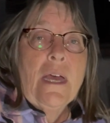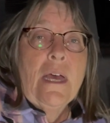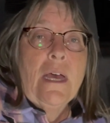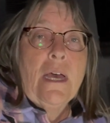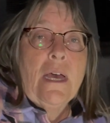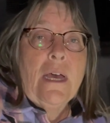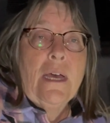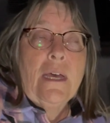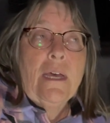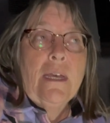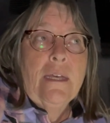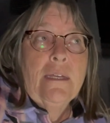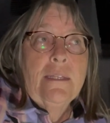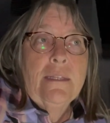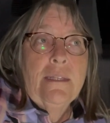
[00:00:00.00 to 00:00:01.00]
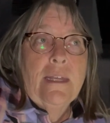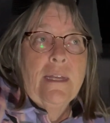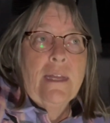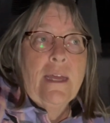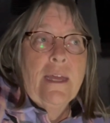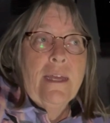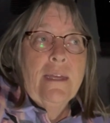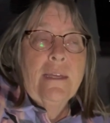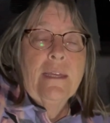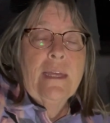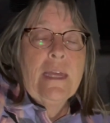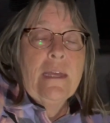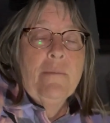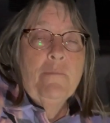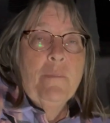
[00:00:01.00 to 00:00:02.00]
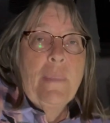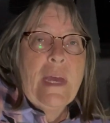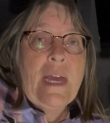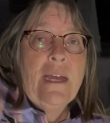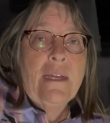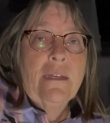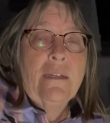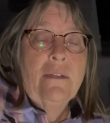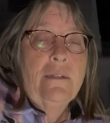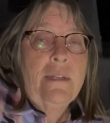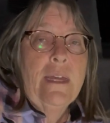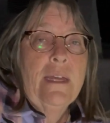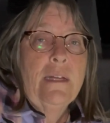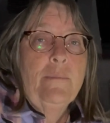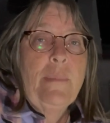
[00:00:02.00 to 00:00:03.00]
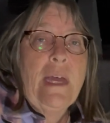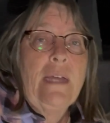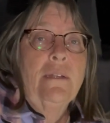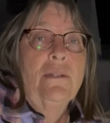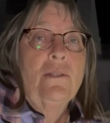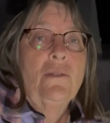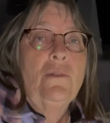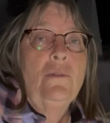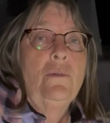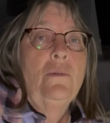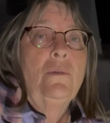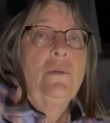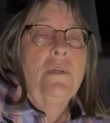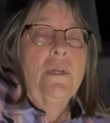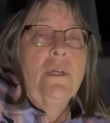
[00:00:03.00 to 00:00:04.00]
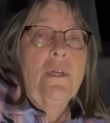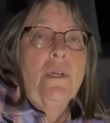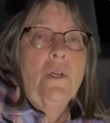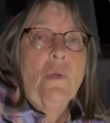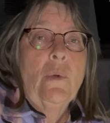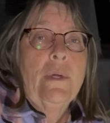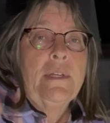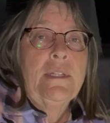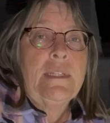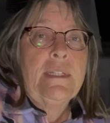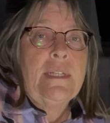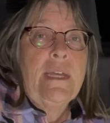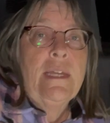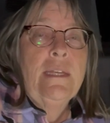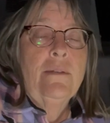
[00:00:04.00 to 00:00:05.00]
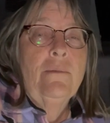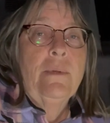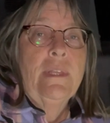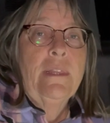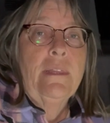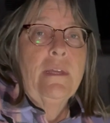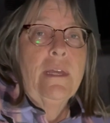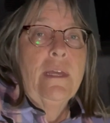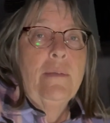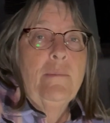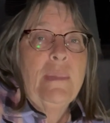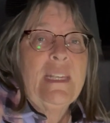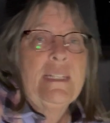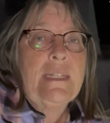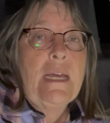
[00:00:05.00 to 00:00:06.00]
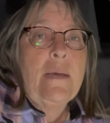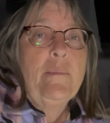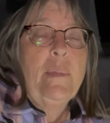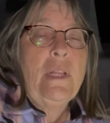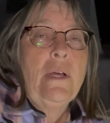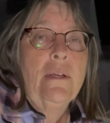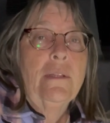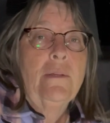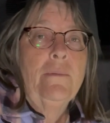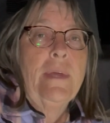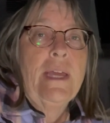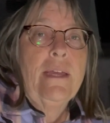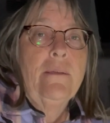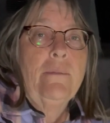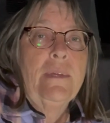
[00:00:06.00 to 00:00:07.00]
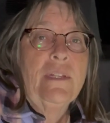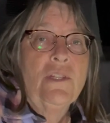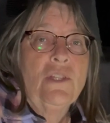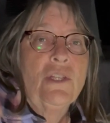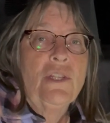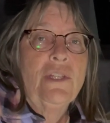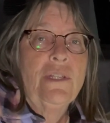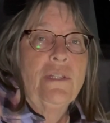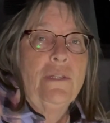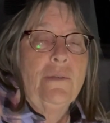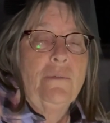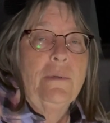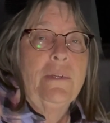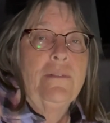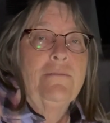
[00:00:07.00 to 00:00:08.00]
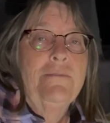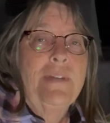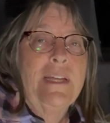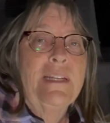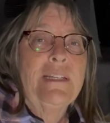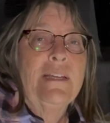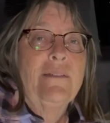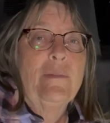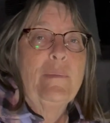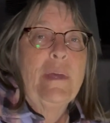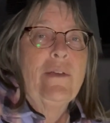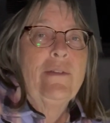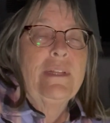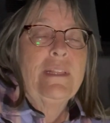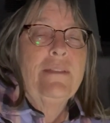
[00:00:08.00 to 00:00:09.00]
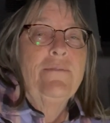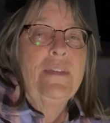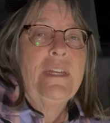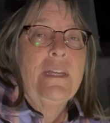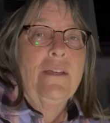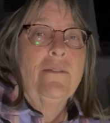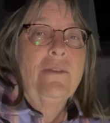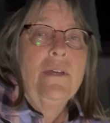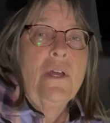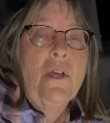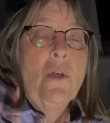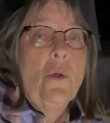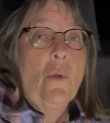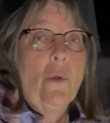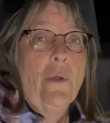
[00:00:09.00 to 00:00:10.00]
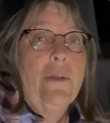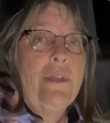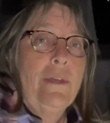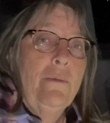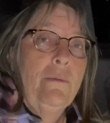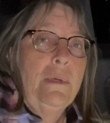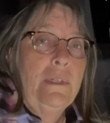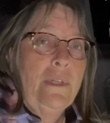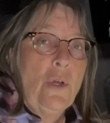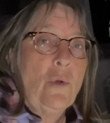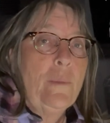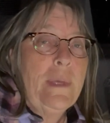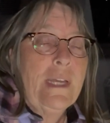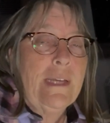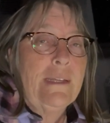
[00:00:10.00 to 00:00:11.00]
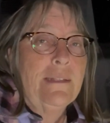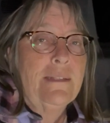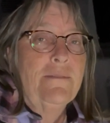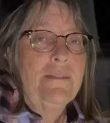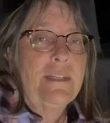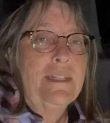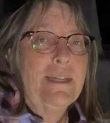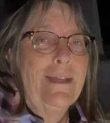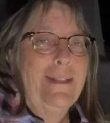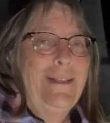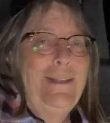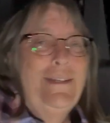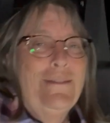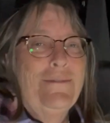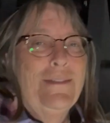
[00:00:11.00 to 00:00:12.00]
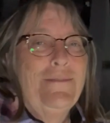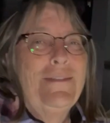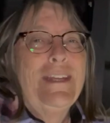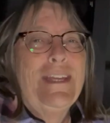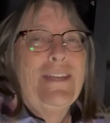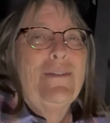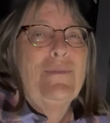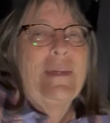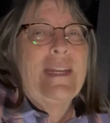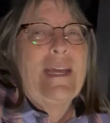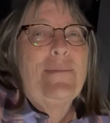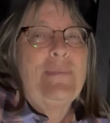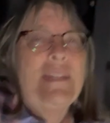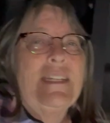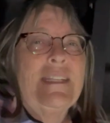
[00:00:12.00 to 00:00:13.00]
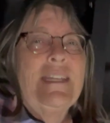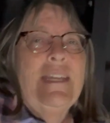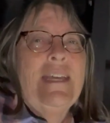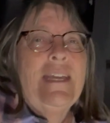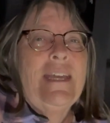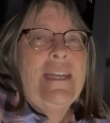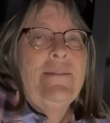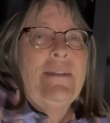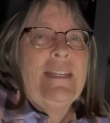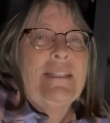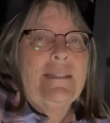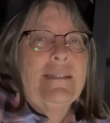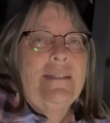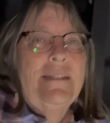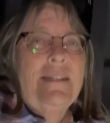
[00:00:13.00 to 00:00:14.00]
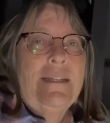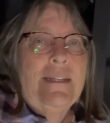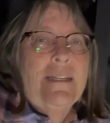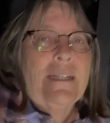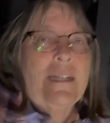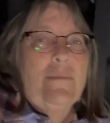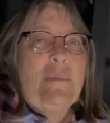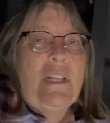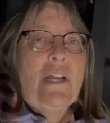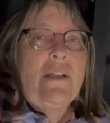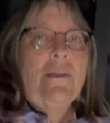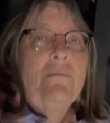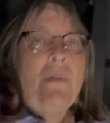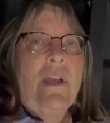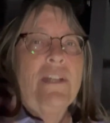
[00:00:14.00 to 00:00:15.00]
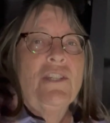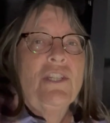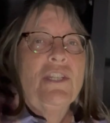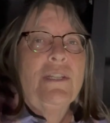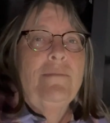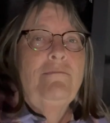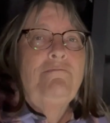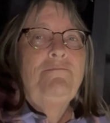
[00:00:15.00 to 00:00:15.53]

Then I came back, headed back to Quartzsite with a mishap along the way, which you will find out about in the video, or you will know because of the title of the video what happened. Anyways, come along and watch.